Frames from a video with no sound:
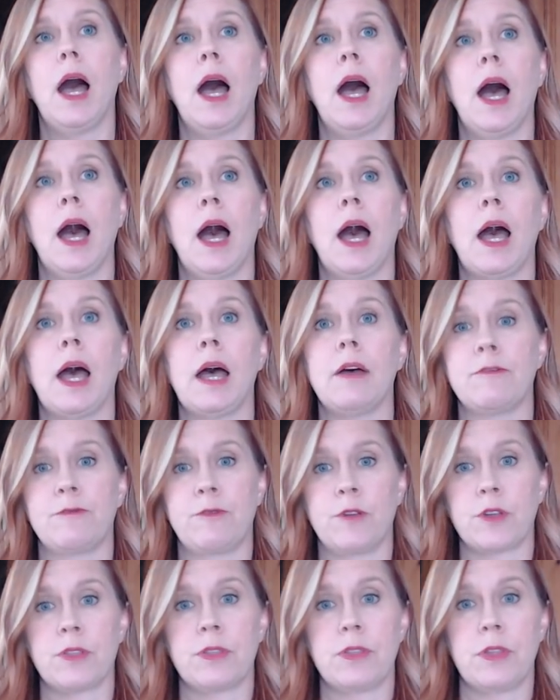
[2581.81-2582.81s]
Uh,
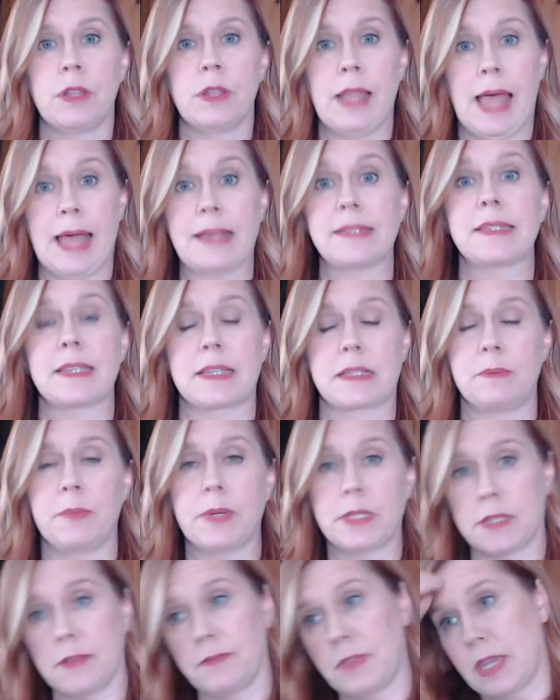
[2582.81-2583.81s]
for the last six
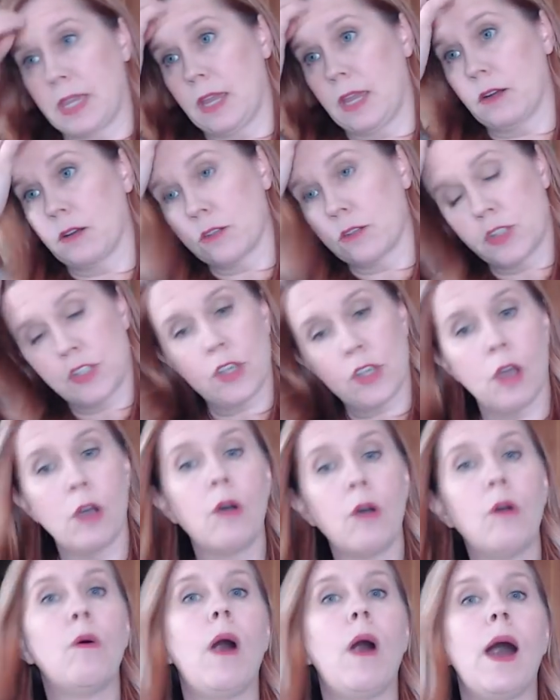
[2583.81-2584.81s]
months of the year.
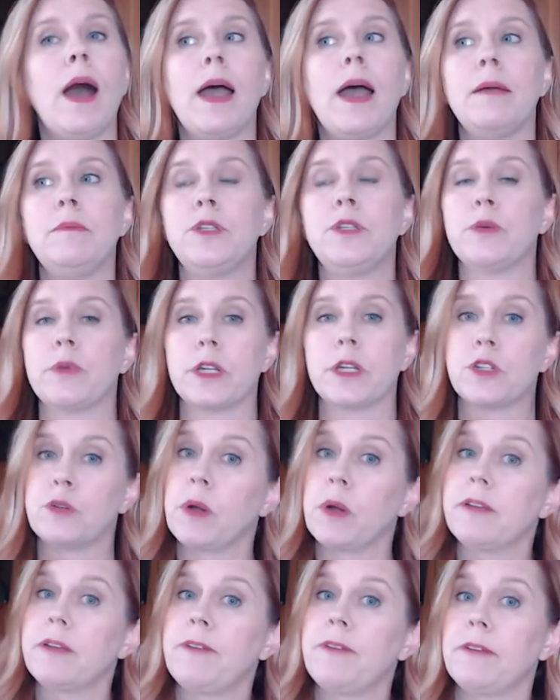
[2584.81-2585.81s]
So I'm doing a
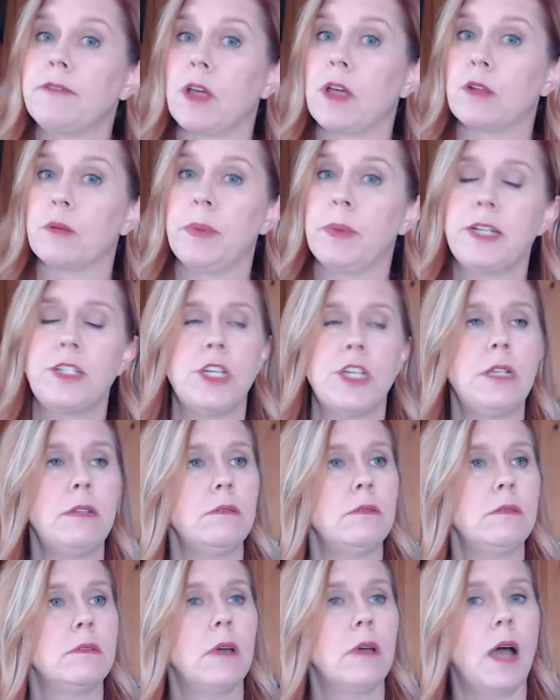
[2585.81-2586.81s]
$25
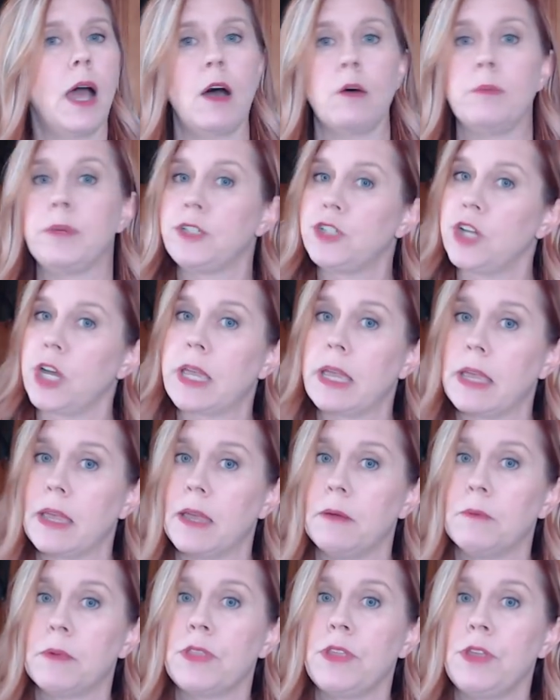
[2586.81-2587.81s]
budget. I'll be checking
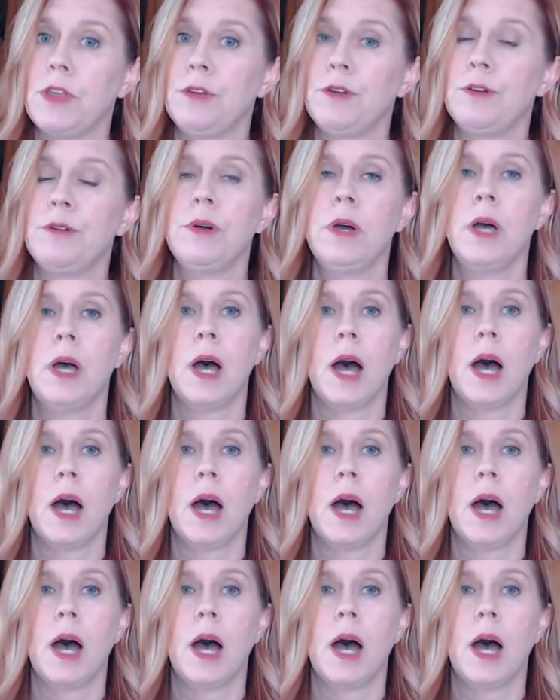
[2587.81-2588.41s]
in with you.